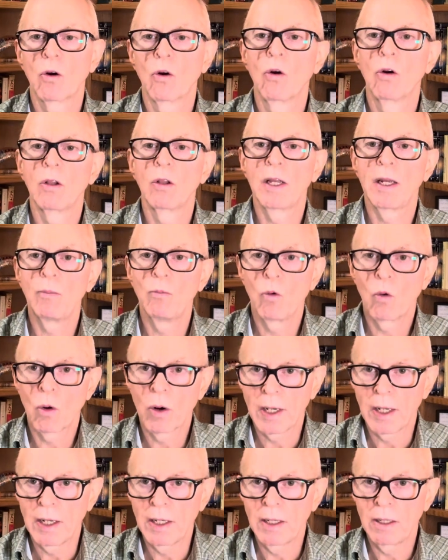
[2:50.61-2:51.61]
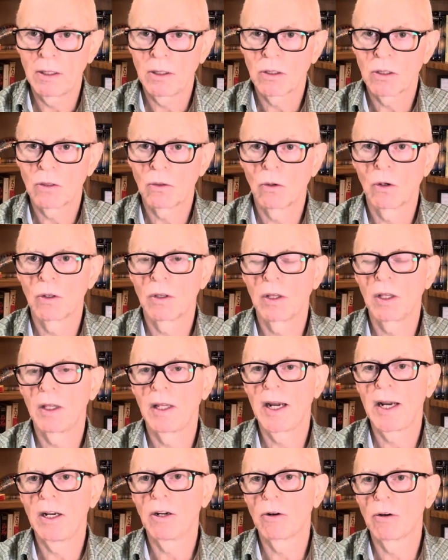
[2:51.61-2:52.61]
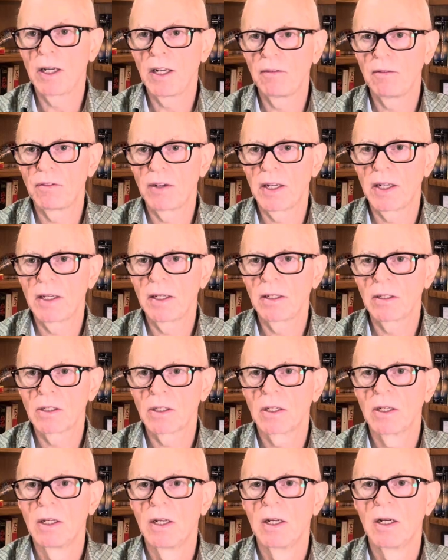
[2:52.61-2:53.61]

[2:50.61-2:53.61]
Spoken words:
early mornings or the later evenings,